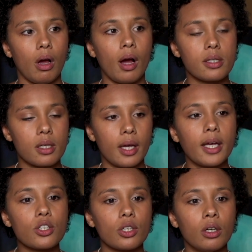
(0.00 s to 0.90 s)

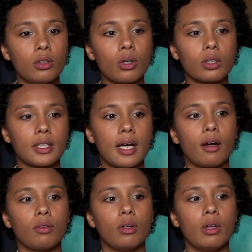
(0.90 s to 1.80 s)
isolation and
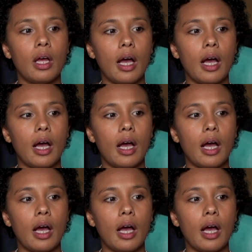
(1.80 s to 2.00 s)
lockdown